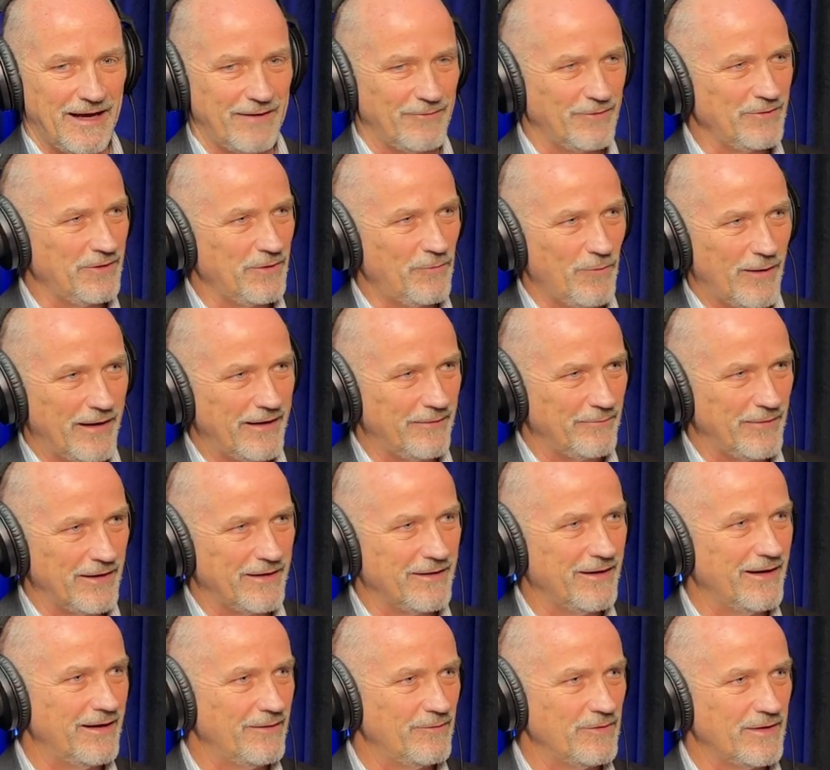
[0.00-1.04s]
I really want. I'm
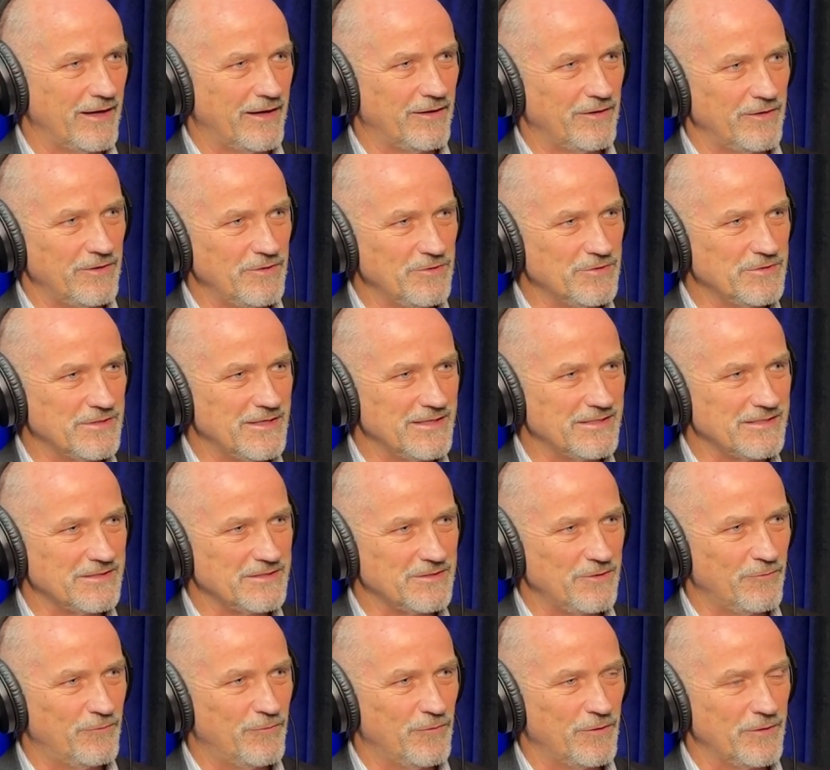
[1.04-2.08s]
like, all right, I could have used this and
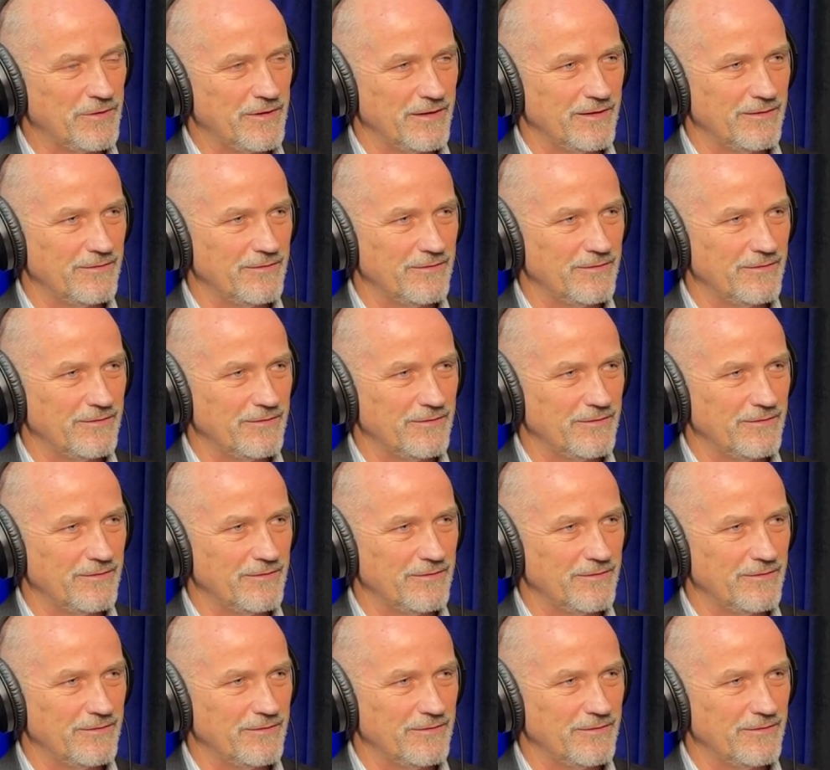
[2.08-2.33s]
so forth,